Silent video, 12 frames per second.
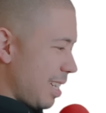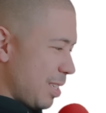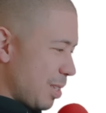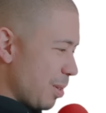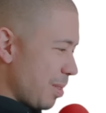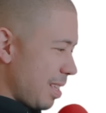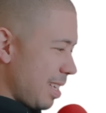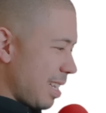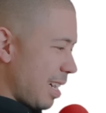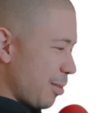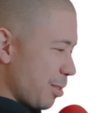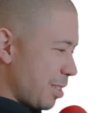I don't
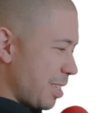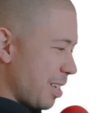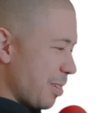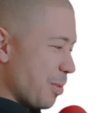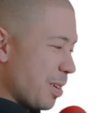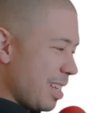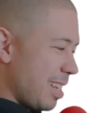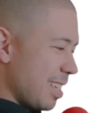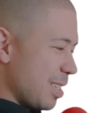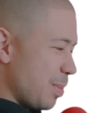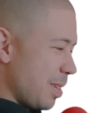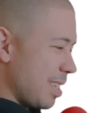think I will share what it
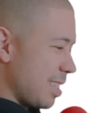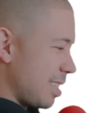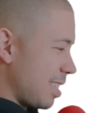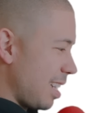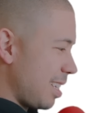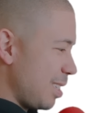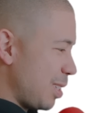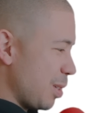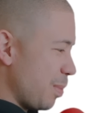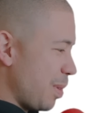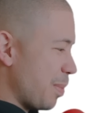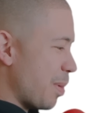is because it's likely
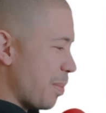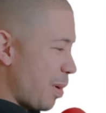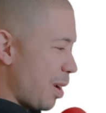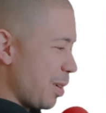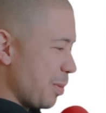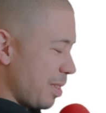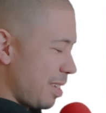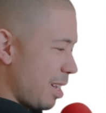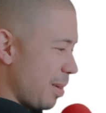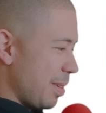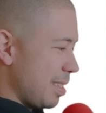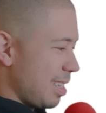she'll be bombarded with
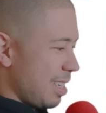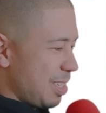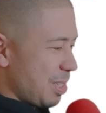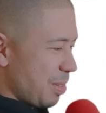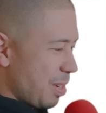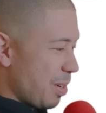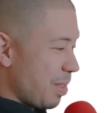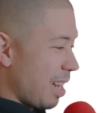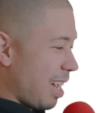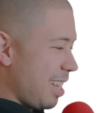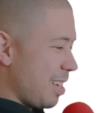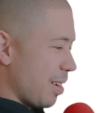comments and she'll know
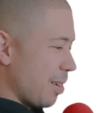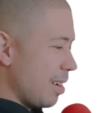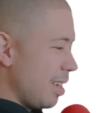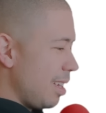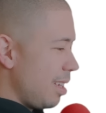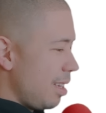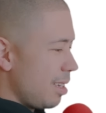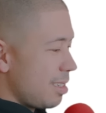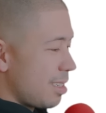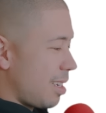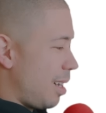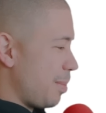that I know. It'll
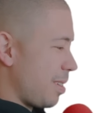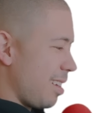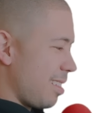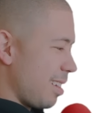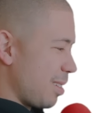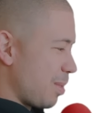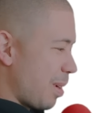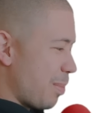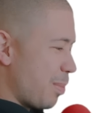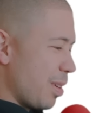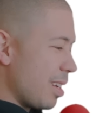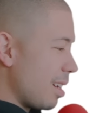just complicate things when I
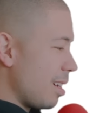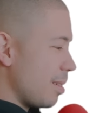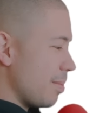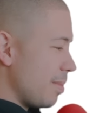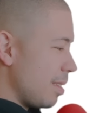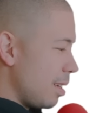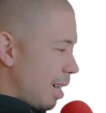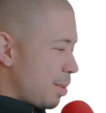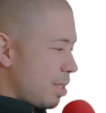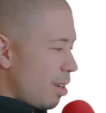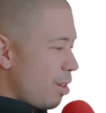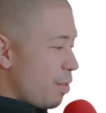bring it up. I'm
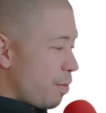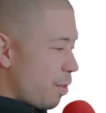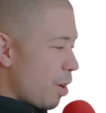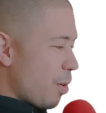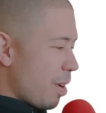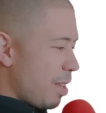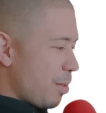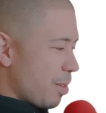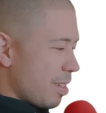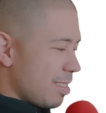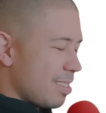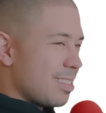sorry, fro
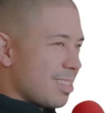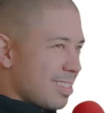anyone.